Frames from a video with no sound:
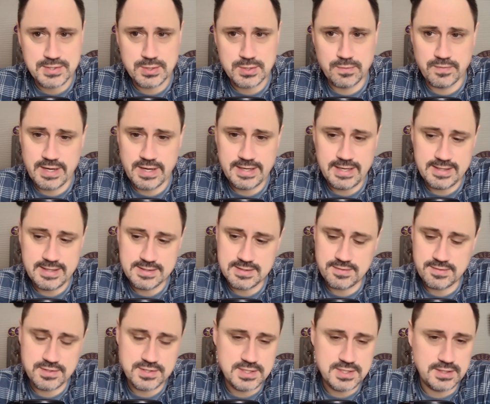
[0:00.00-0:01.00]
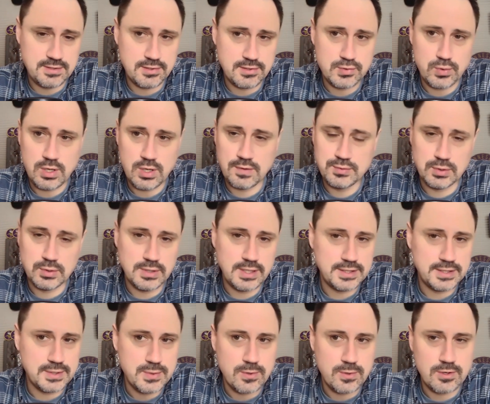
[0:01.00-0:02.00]
So Vikings, if they're sitting there 12, don't
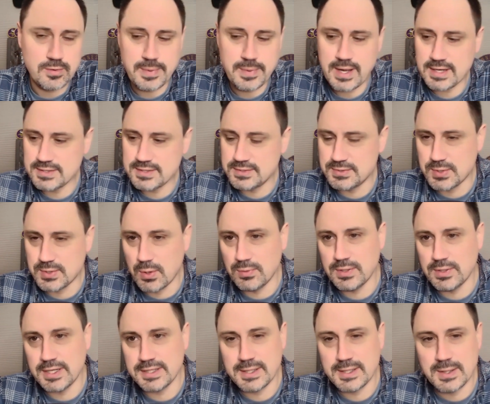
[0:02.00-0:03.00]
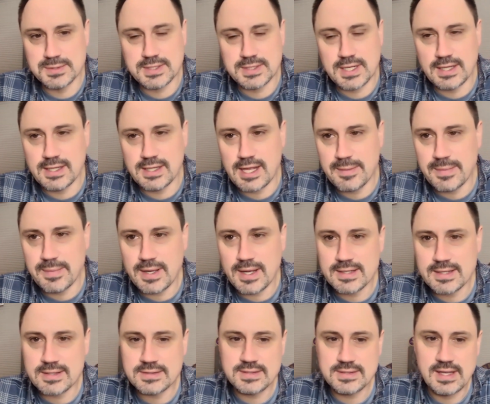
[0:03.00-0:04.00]
like the cornerbacks, don't like the outside
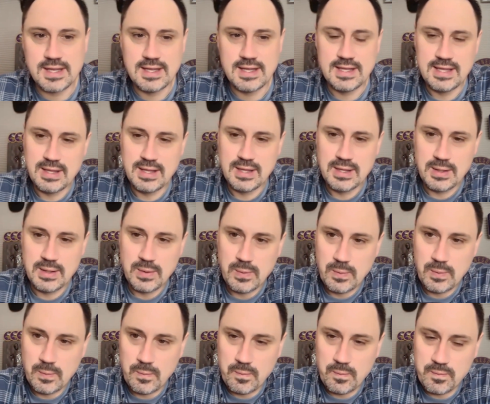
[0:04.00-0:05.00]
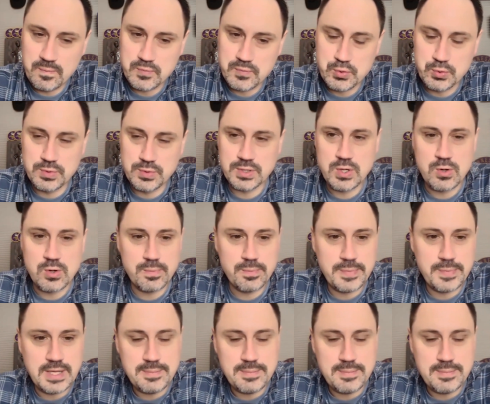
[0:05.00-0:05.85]
linebackers, truly going